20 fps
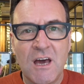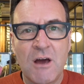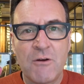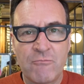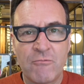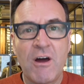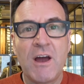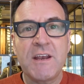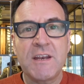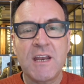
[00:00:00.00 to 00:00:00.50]

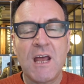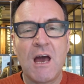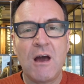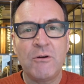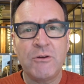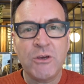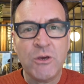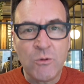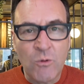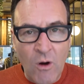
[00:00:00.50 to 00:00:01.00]
And right
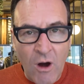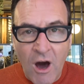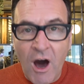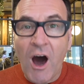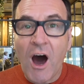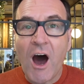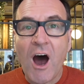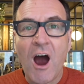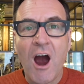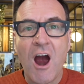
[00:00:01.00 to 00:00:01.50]
now you
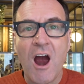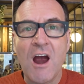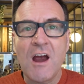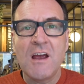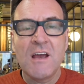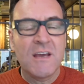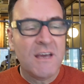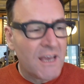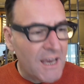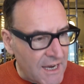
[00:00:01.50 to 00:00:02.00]
are
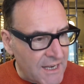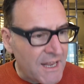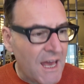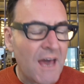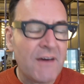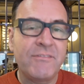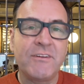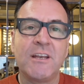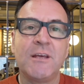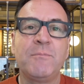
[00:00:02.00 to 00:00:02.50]
in
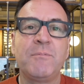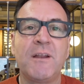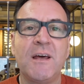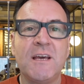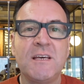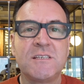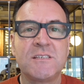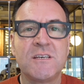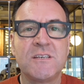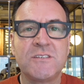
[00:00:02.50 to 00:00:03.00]
heavenly
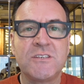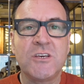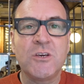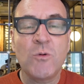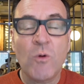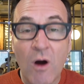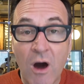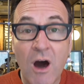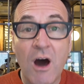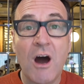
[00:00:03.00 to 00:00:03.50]
places.
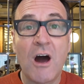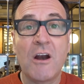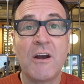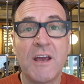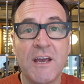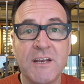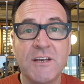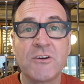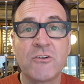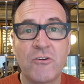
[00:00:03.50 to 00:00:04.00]
You are
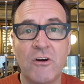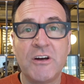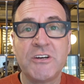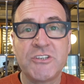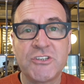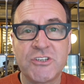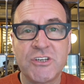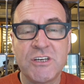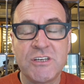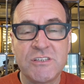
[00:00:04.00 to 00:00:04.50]
in
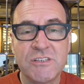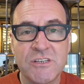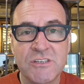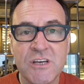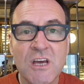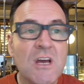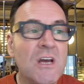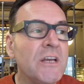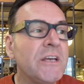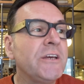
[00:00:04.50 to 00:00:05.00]
Christ
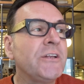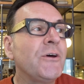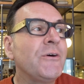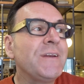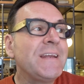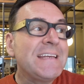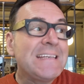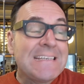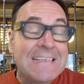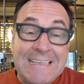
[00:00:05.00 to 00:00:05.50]
Jesus. You
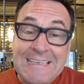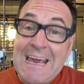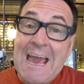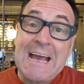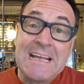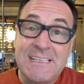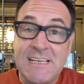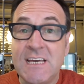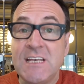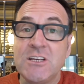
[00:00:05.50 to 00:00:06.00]
don't need to
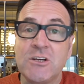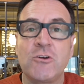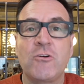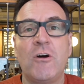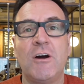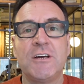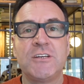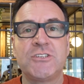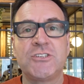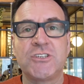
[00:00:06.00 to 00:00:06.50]
get in
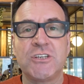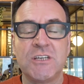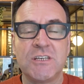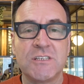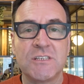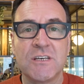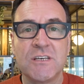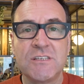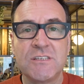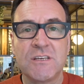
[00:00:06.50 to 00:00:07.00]
Christ
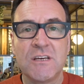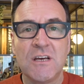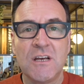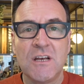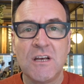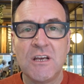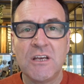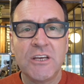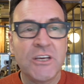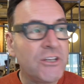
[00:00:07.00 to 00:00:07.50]
Jesus.
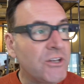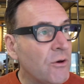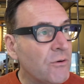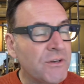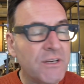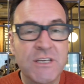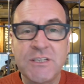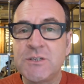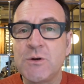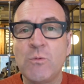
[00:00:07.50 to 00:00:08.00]
You
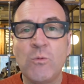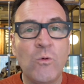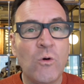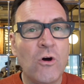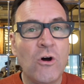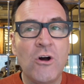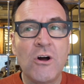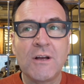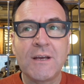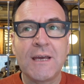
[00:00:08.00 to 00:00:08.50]
don't need to
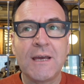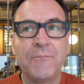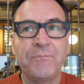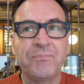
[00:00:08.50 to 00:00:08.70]
work